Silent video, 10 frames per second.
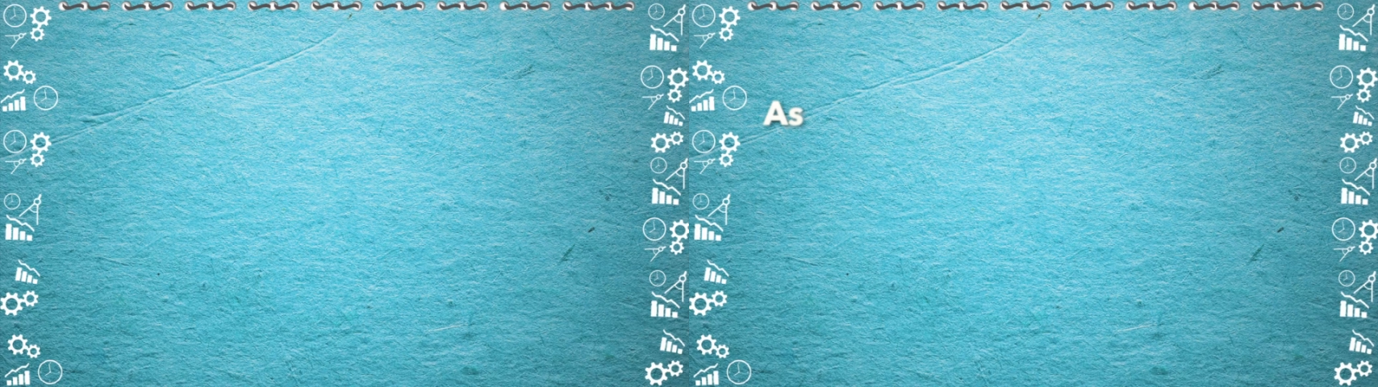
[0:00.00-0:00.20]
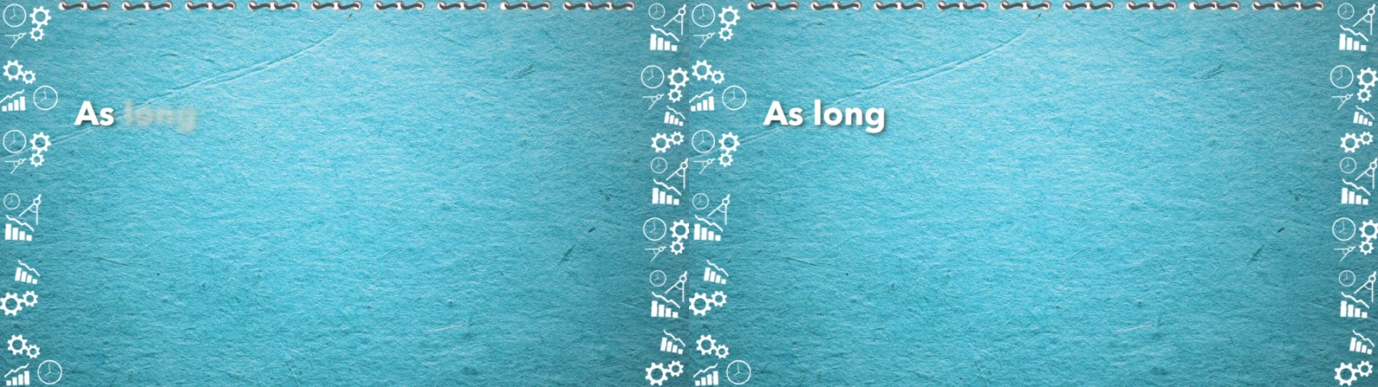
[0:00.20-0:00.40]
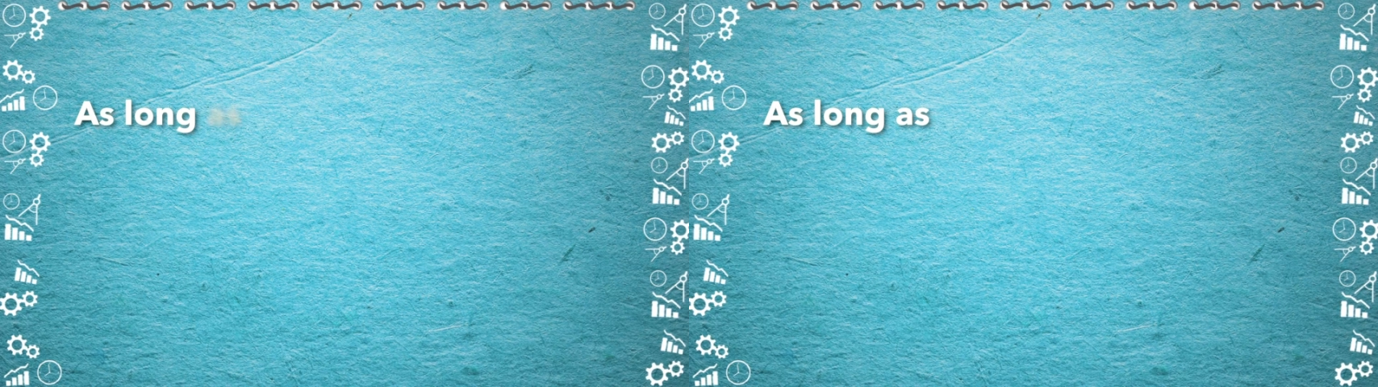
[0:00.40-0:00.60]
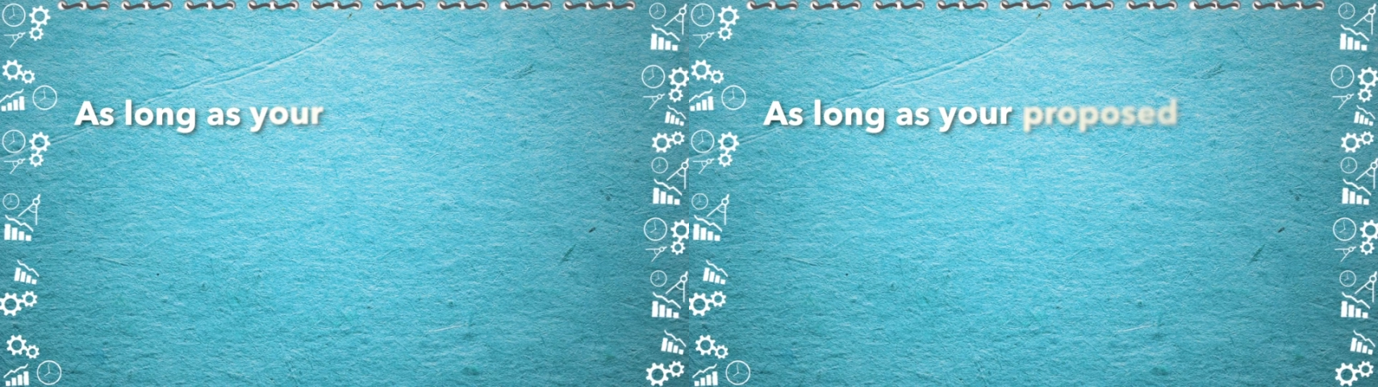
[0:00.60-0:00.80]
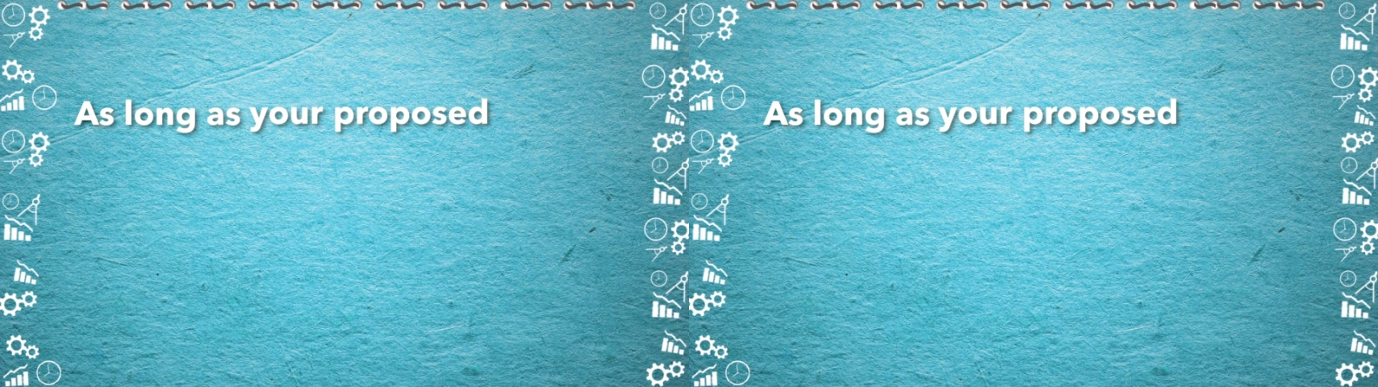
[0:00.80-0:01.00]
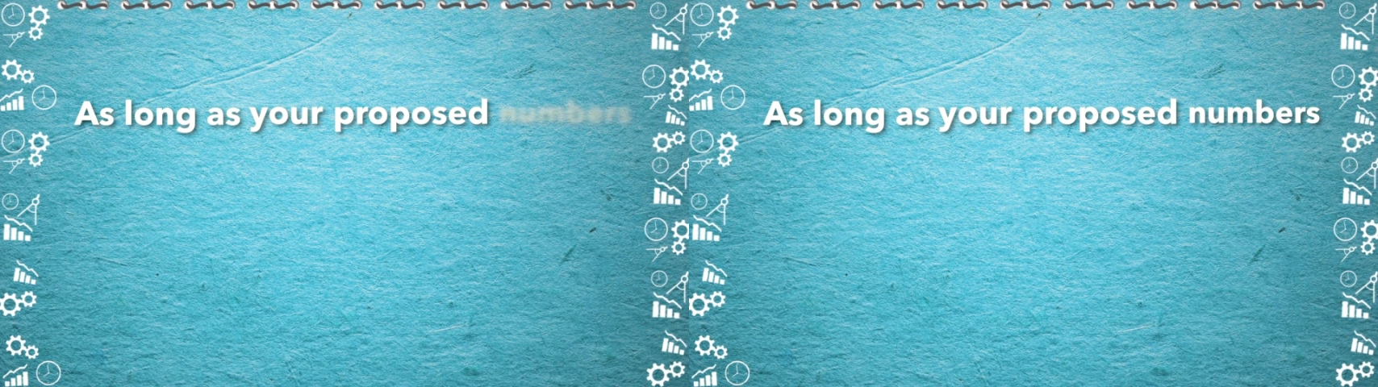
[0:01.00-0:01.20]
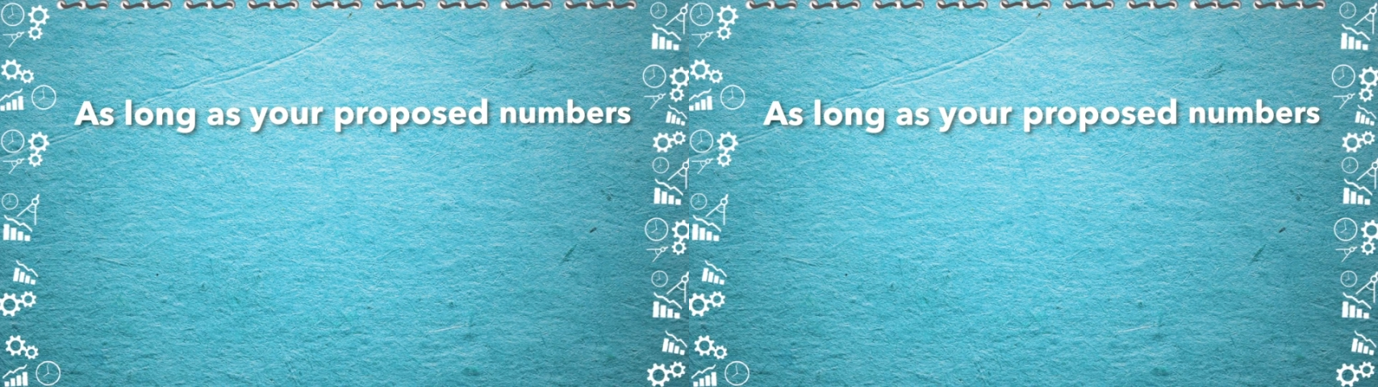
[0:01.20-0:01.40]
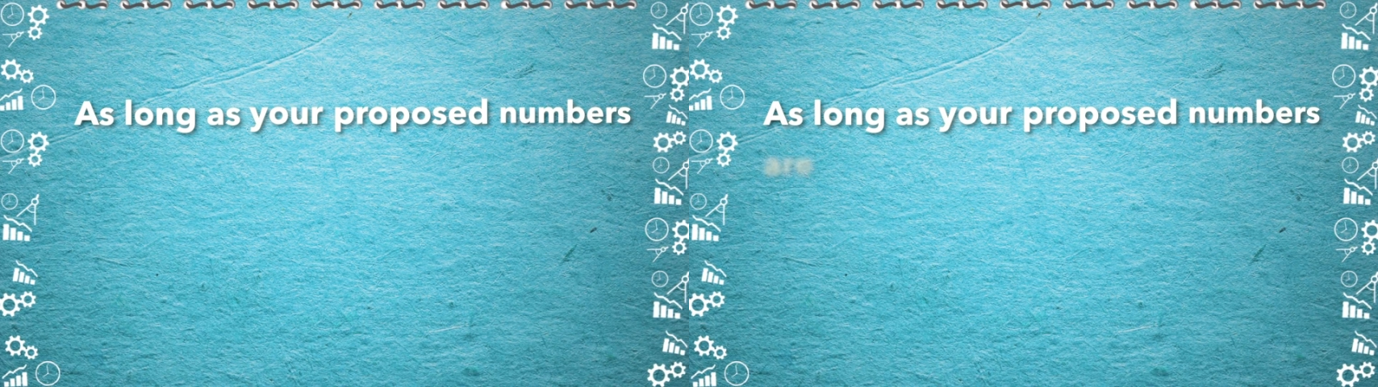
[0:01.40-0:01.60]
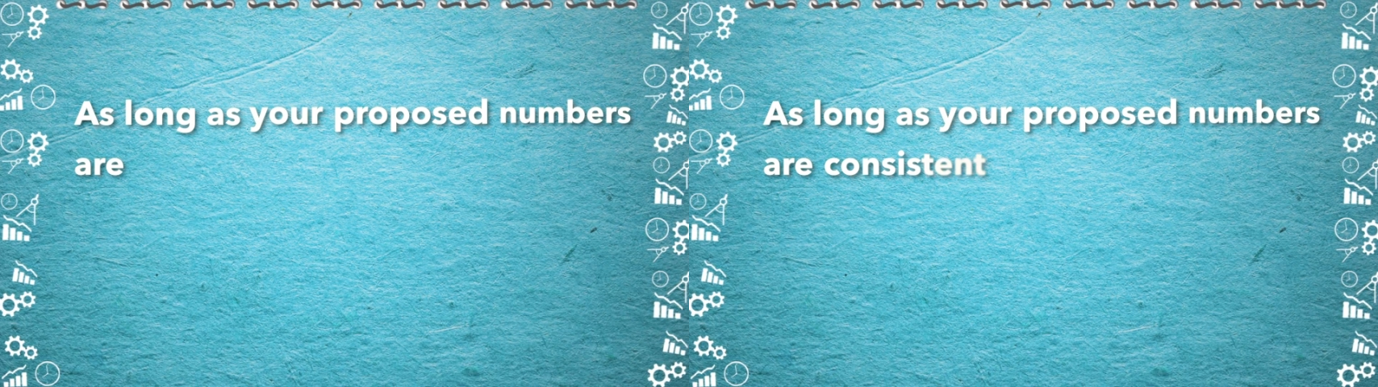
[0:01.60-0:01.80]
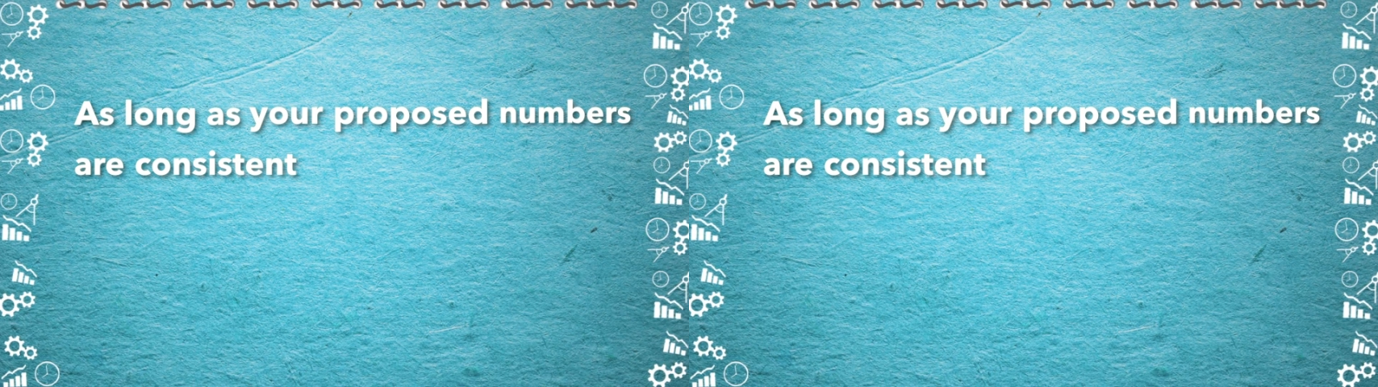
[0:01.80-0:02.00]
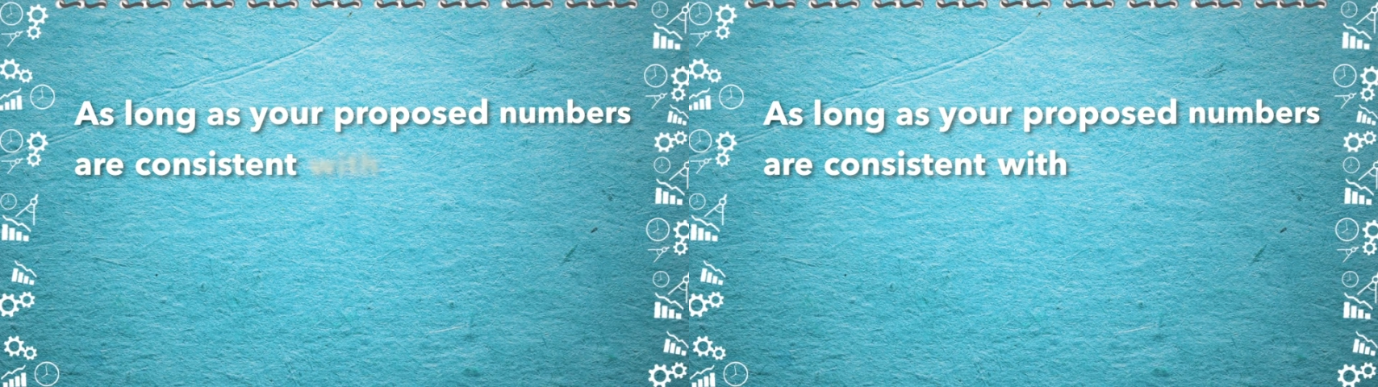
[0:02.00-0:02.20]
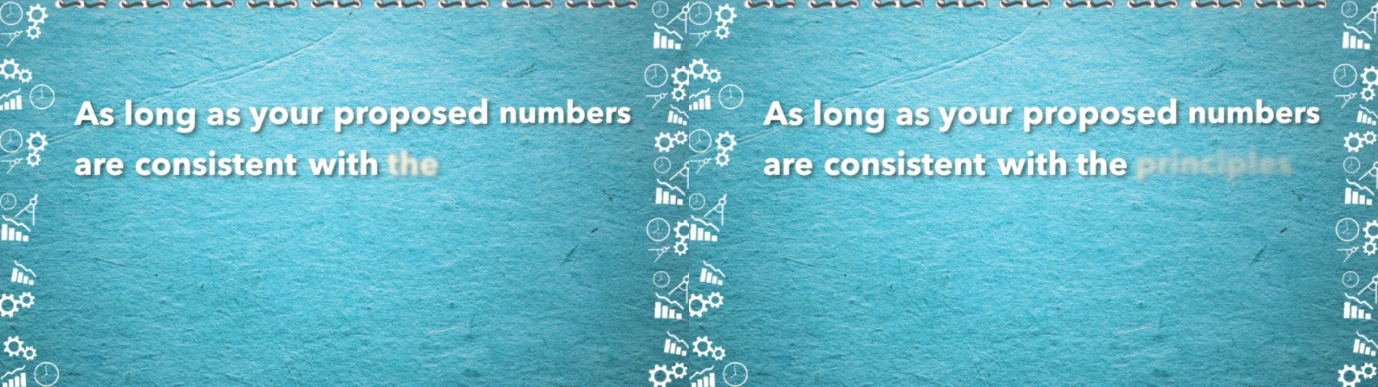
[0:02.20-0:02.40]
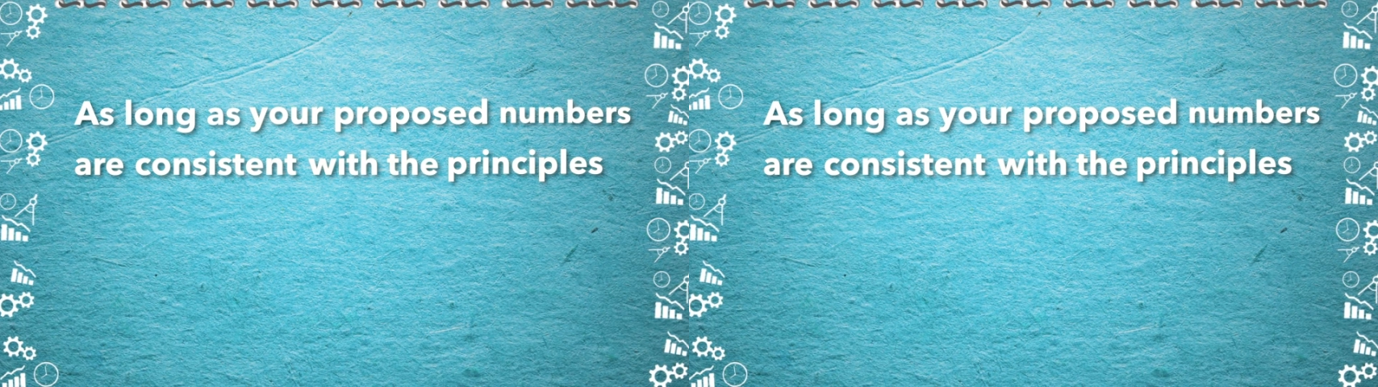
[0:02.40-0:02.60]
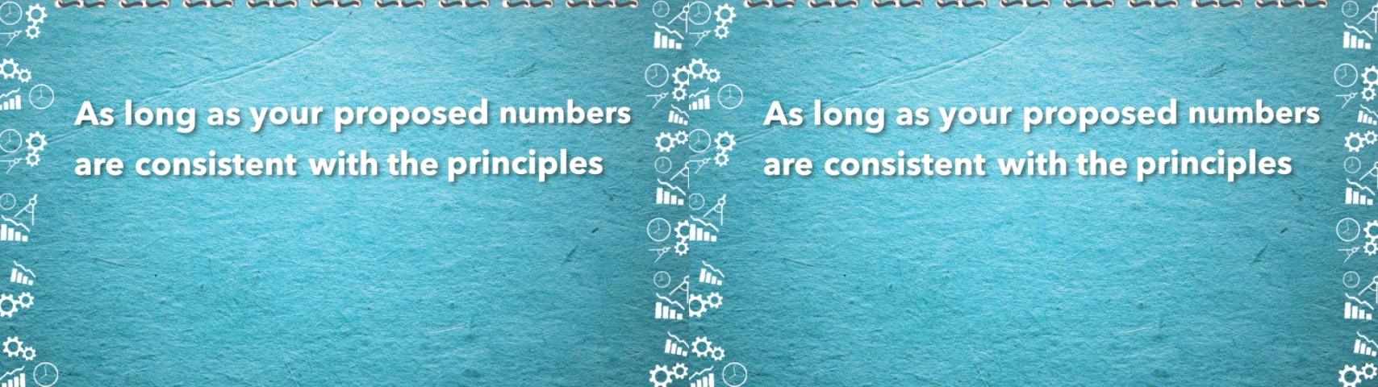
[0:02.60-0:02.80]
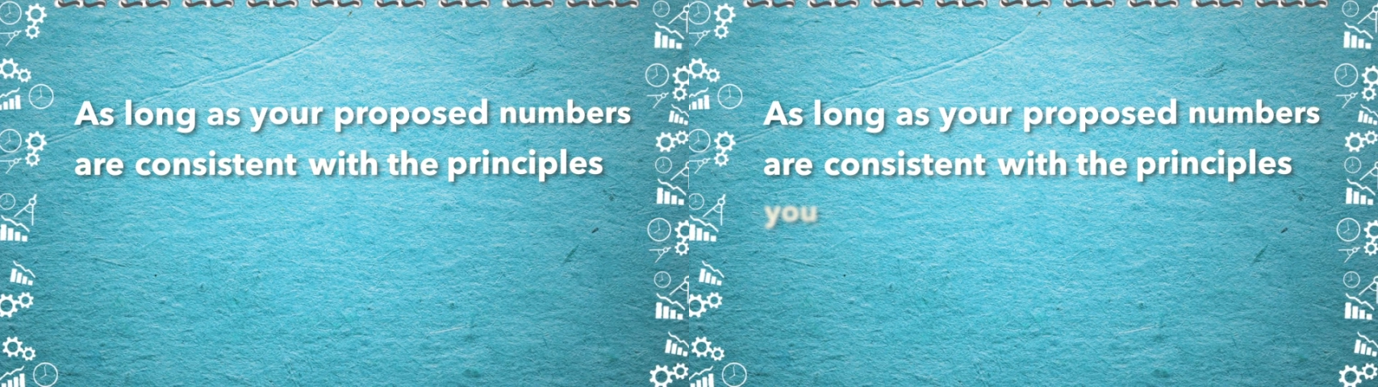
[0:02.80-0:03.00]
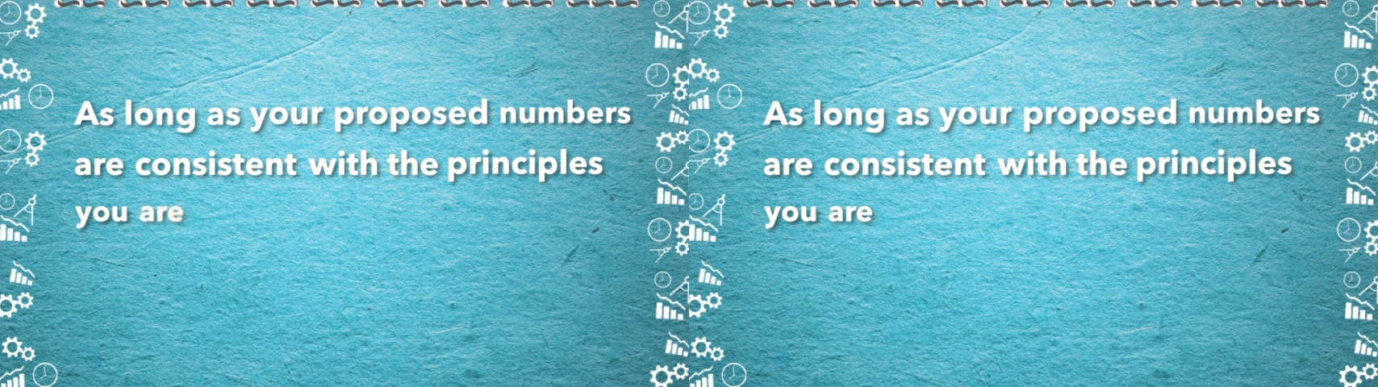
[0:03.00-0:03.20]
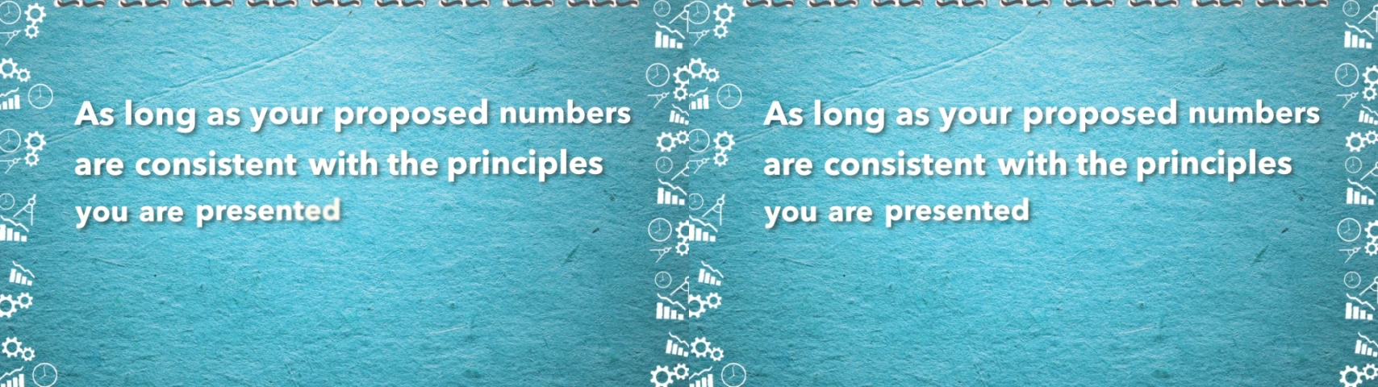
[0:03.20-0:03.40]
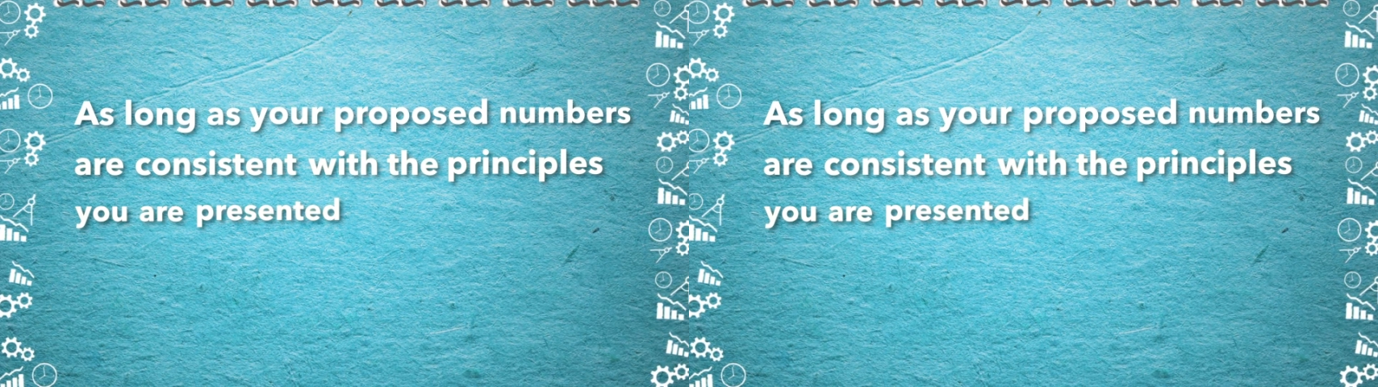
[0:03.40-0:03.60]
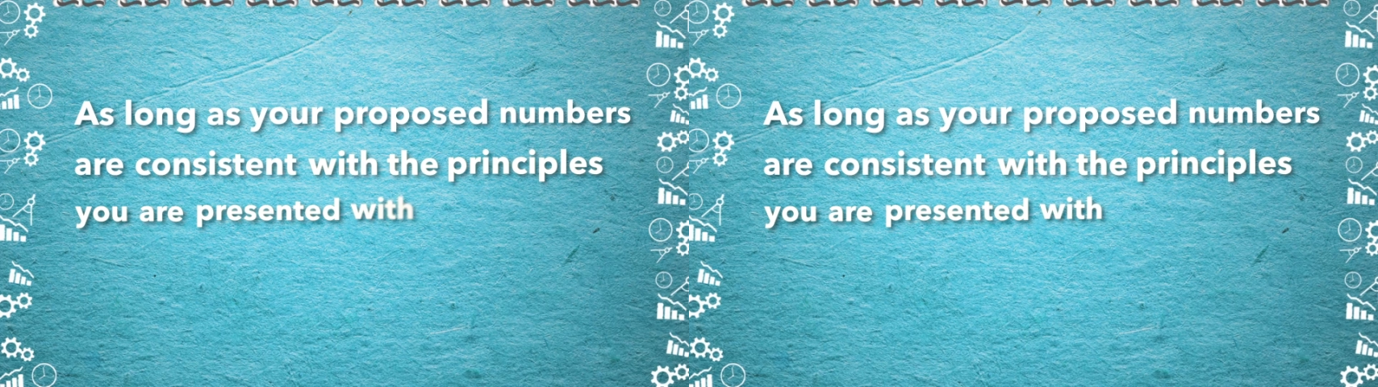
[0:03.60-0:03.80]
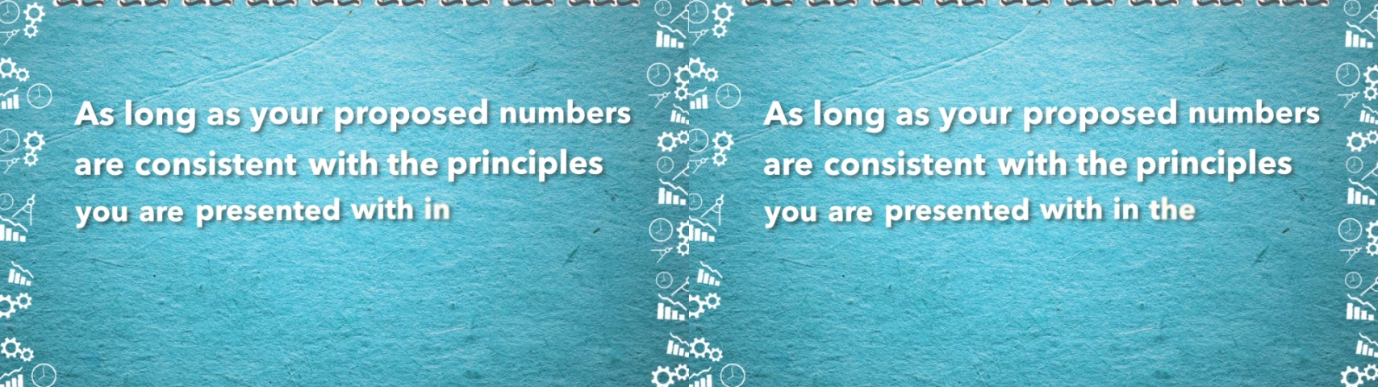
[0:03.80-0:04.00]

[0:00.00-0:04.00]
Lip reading: (no speaker visible)